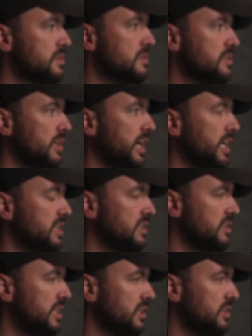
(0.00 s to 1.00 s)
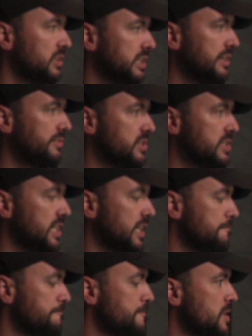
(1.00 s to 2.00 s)
Sorry, I had to look at that for a
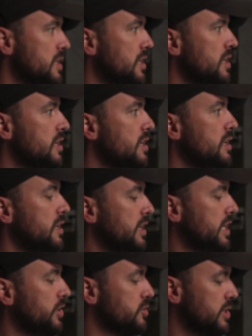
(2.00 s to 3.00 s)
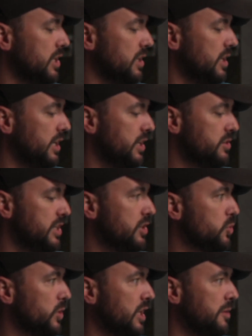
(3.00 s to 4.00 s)
second.
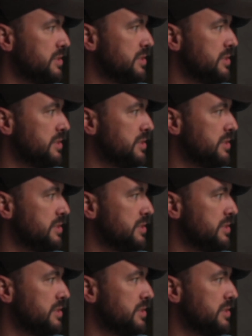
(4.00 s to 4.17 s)
Here's what comes